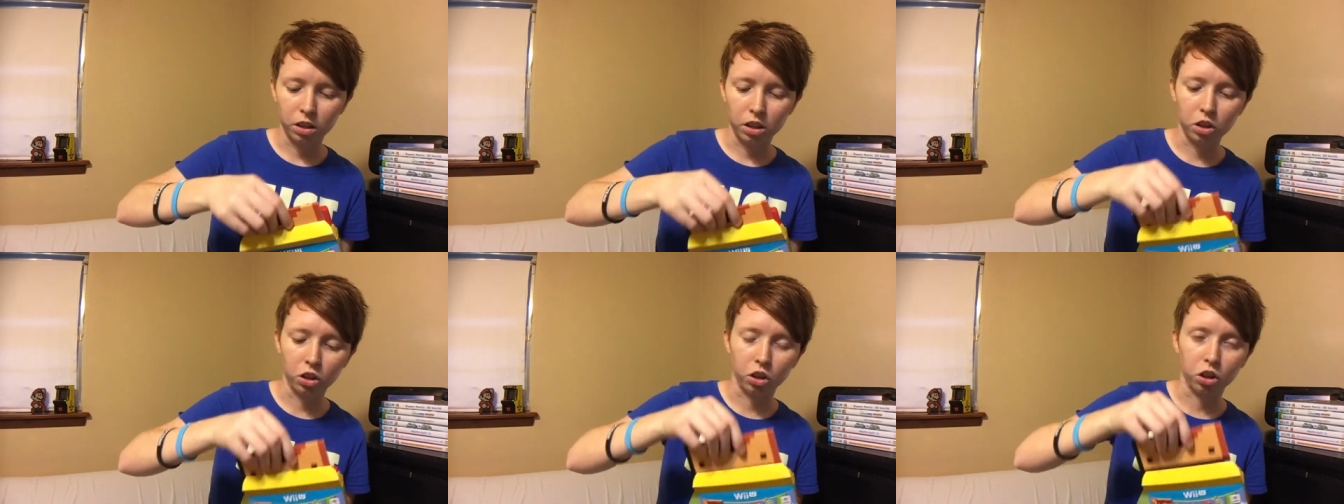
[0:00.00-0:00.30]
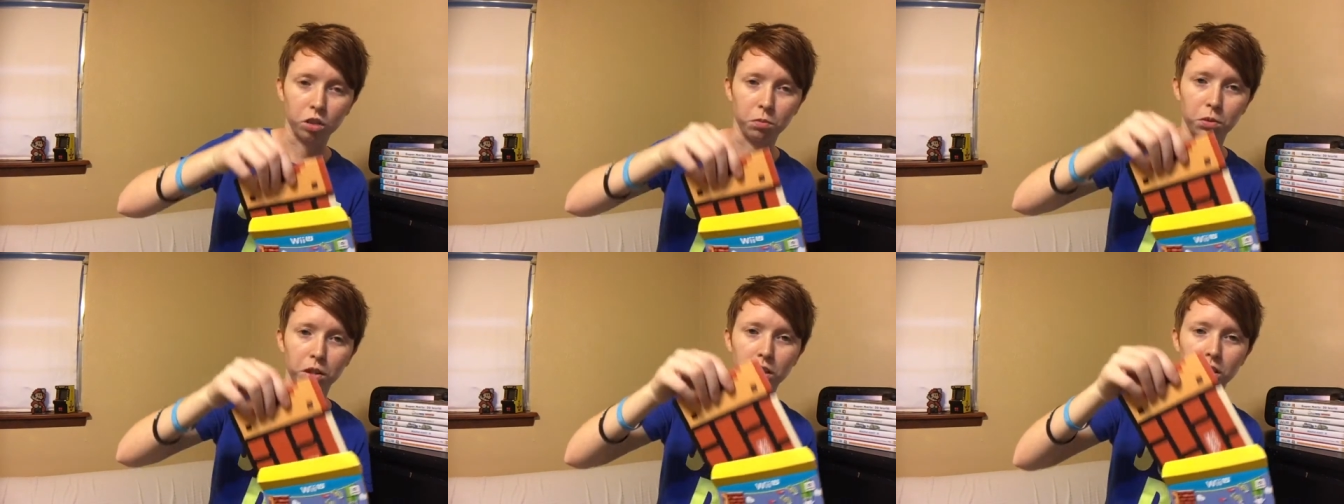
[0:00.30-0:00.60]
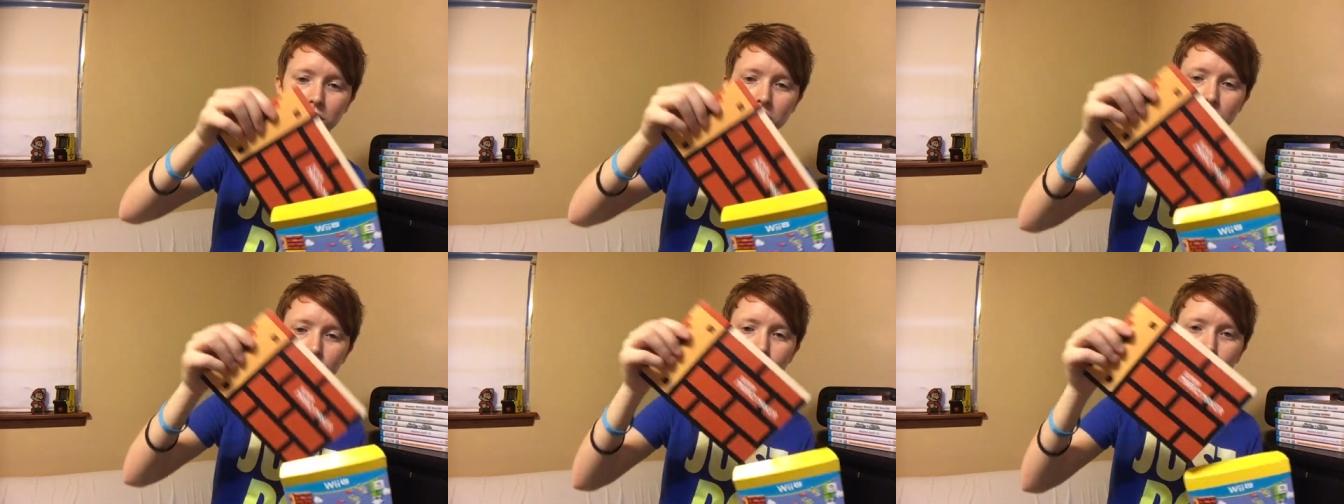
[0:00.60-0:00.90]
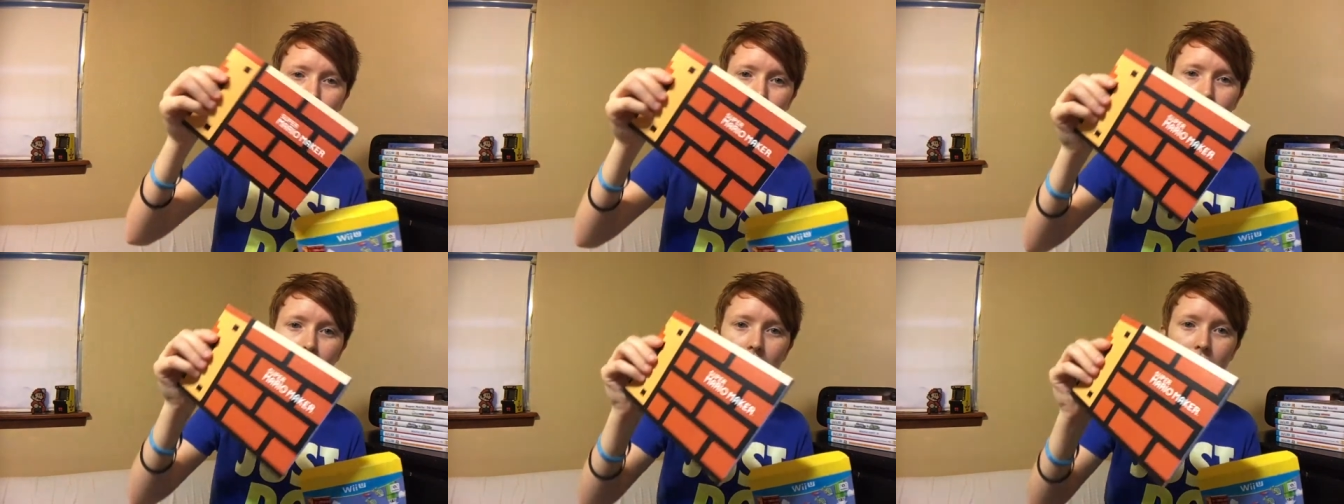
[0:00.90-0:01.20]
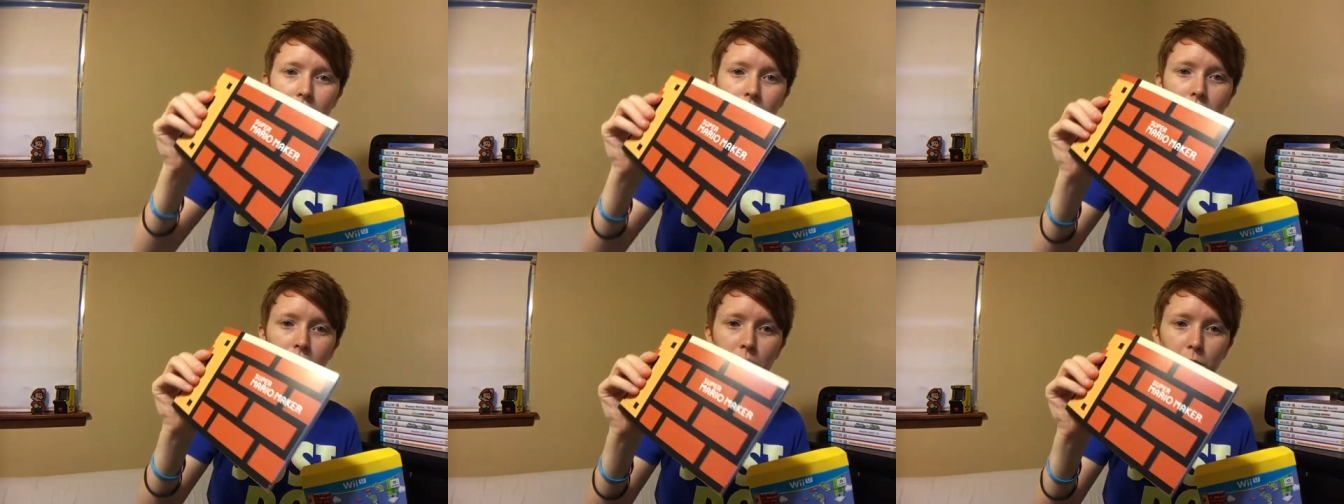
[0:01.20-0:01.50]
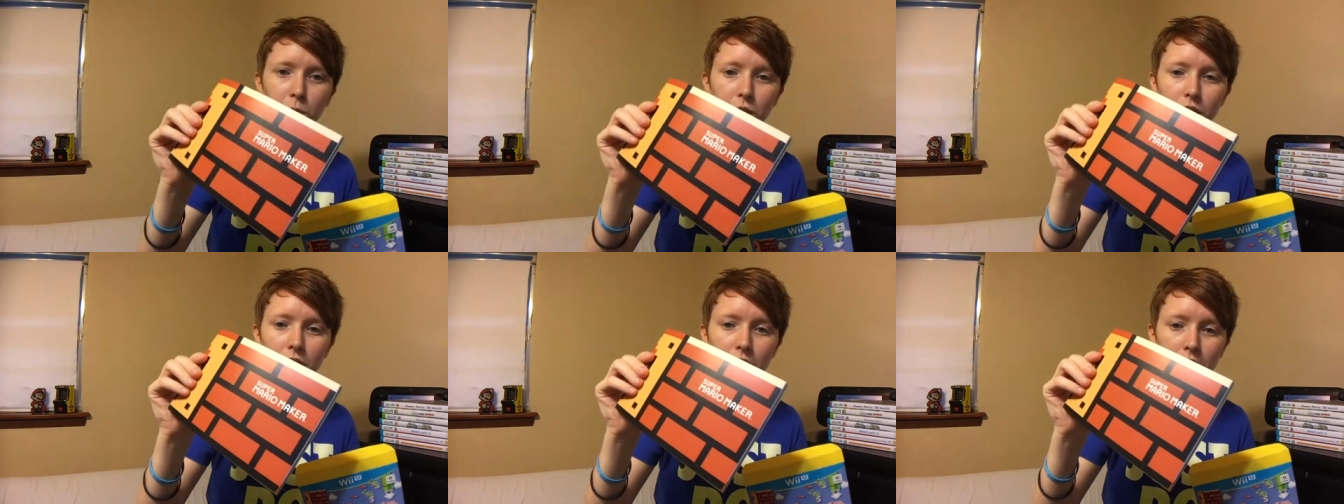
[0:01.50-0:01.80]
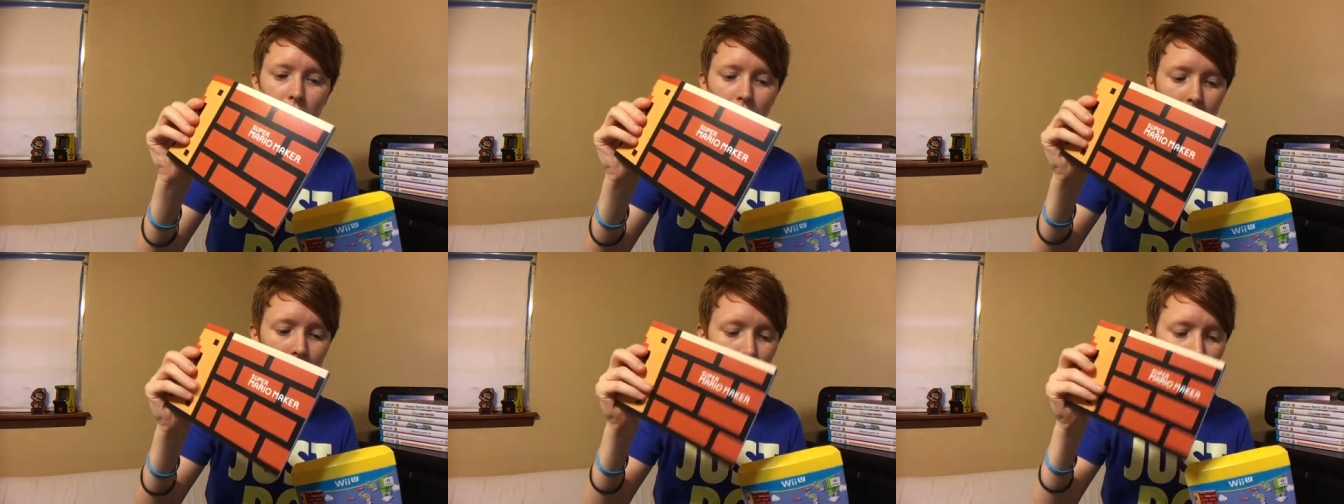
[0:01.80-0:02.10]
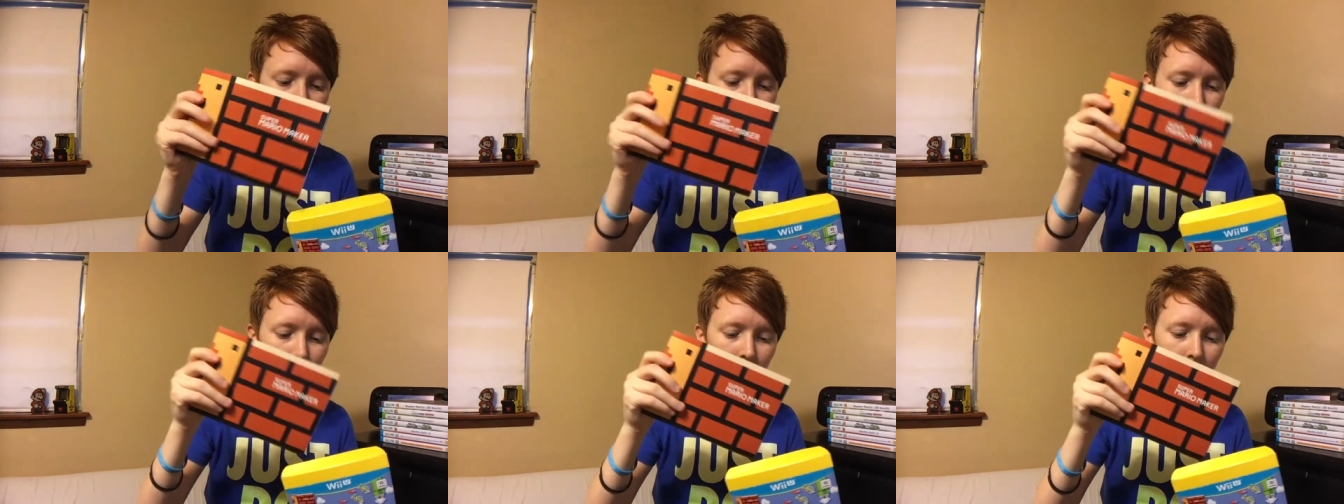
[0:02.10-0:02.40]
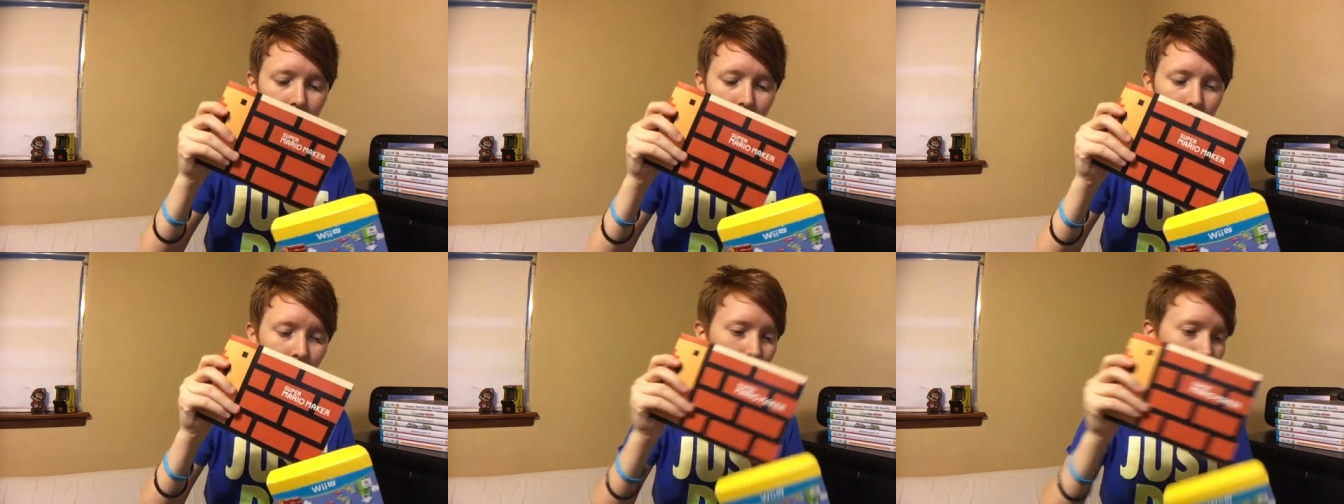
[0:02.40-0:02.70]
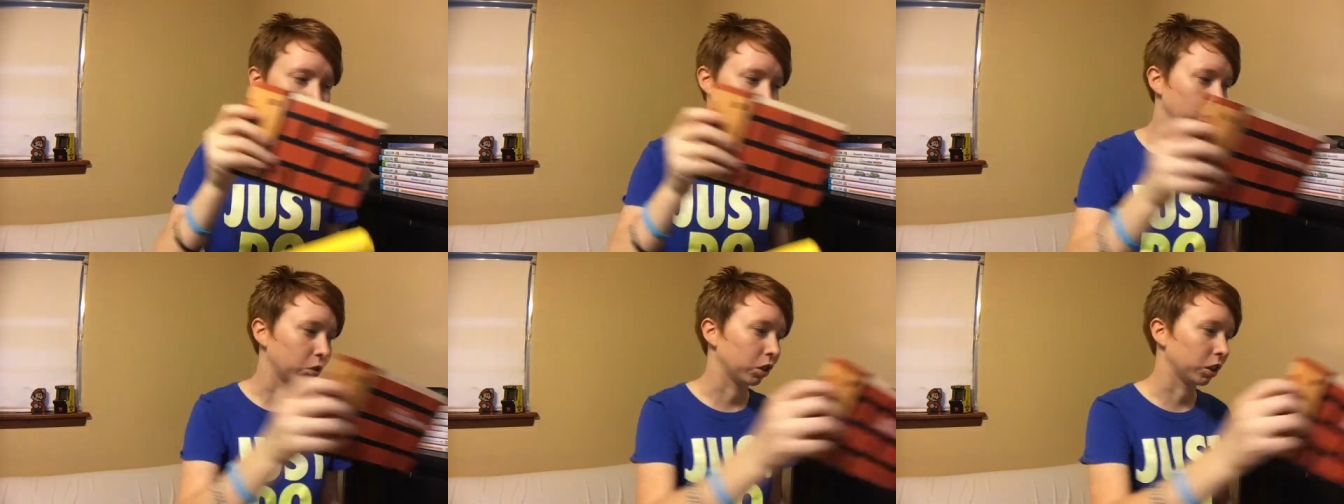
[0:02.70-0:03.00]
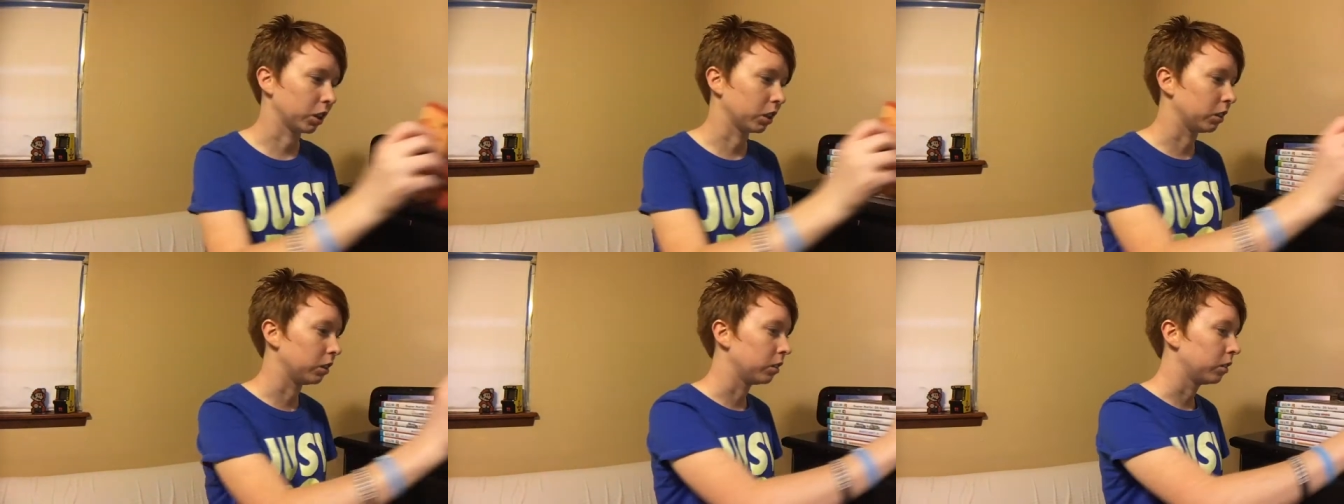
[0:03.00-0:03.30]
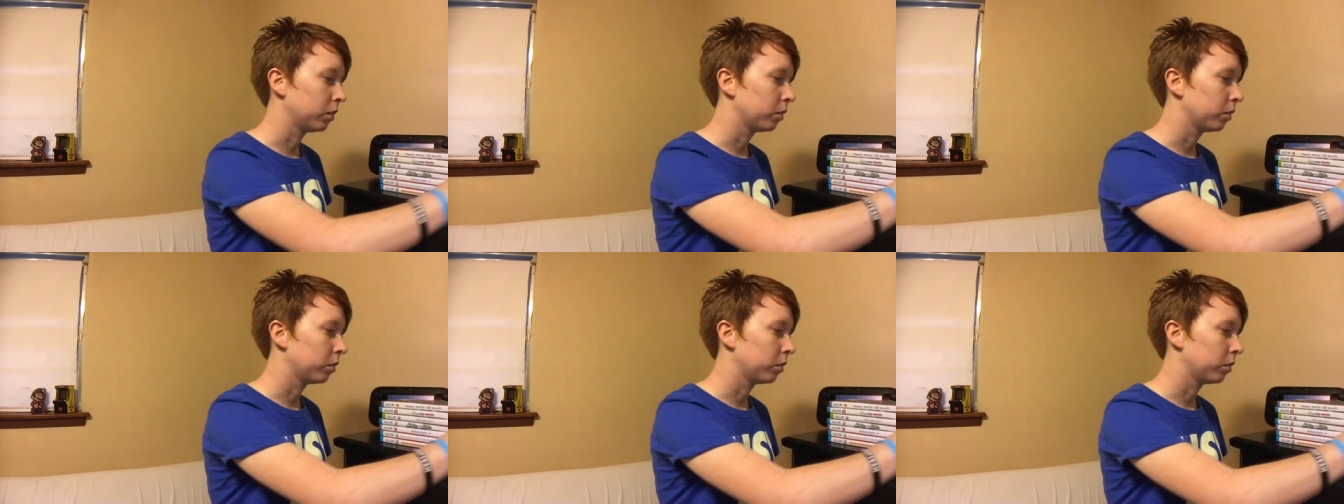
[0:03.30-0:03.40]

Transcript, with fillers: it could be because it's really nice. But there it is. That's so cool again.